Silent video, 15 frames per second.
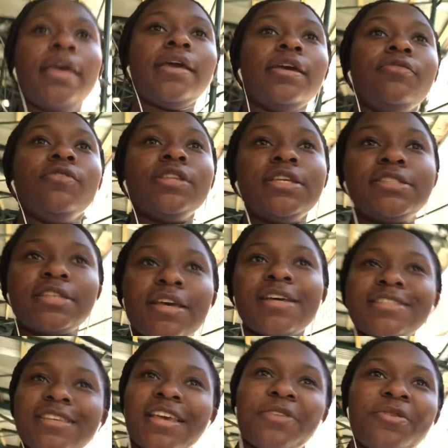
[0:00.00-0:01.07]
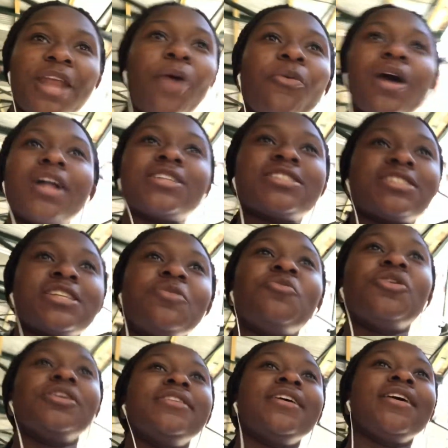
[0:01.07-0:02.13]
It really sucks. Like when I watch
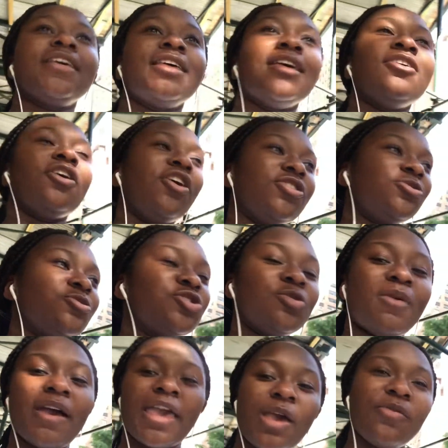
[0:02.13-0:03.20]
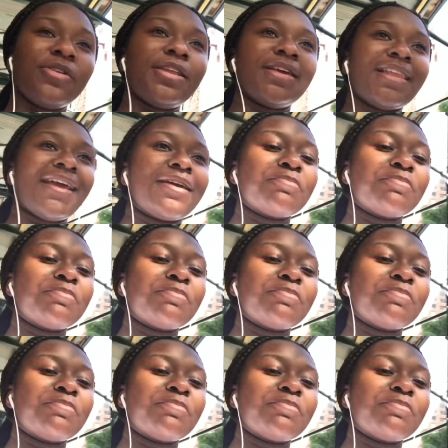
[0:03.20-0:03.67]
someone on YouTube, I hate when they like